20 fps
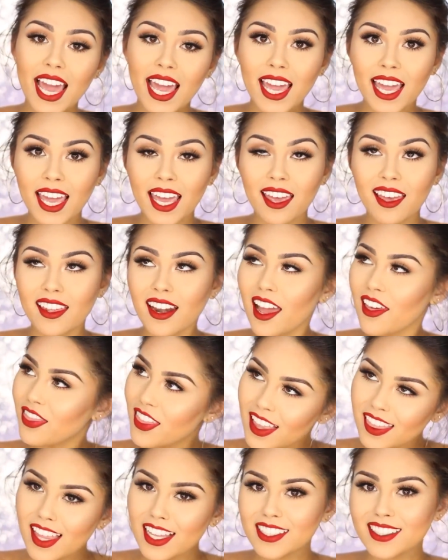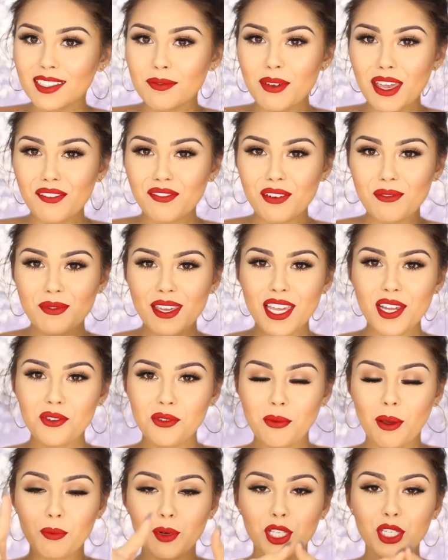And I think that's gonna be it for me.
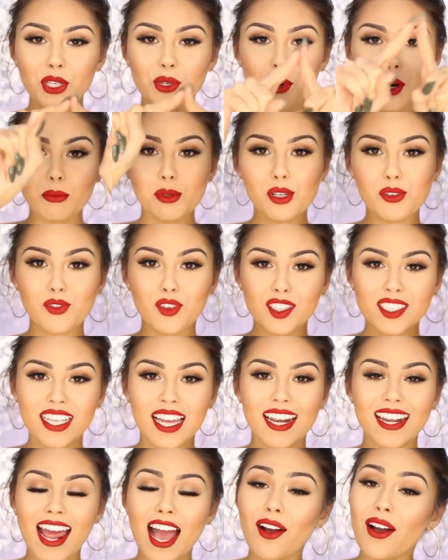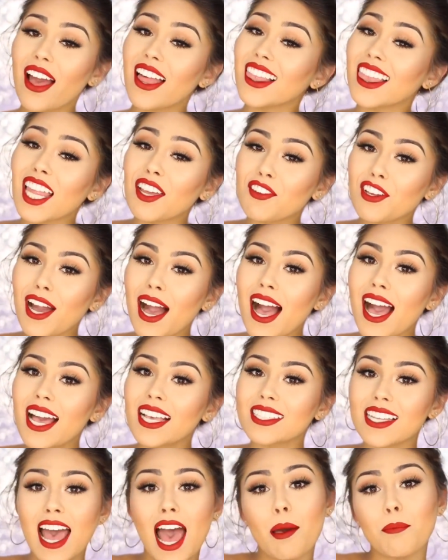Remember, you are beautiful inside and out. I love you
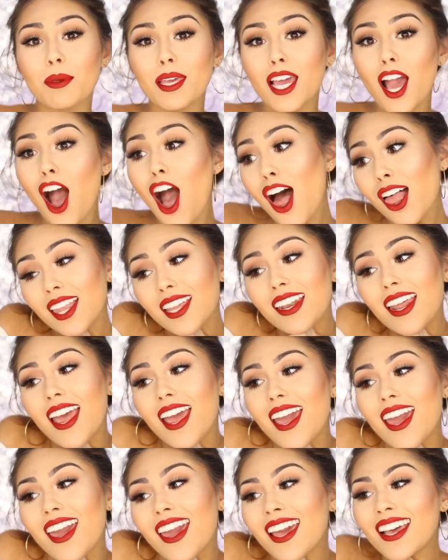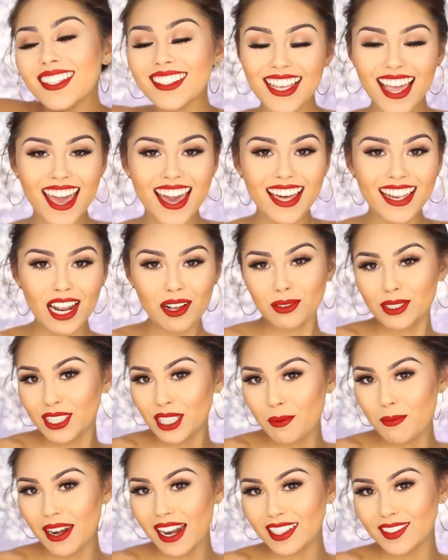guys. Happy holidays. And I will
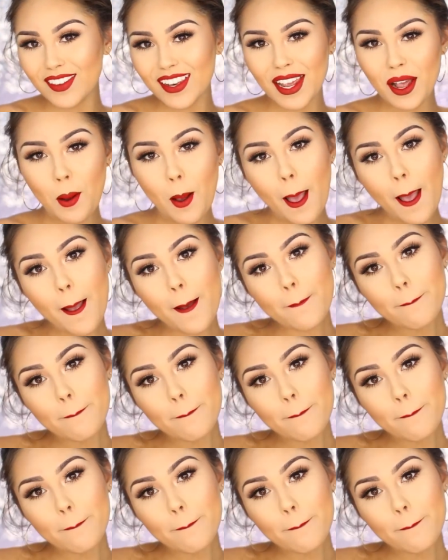see you in my next video.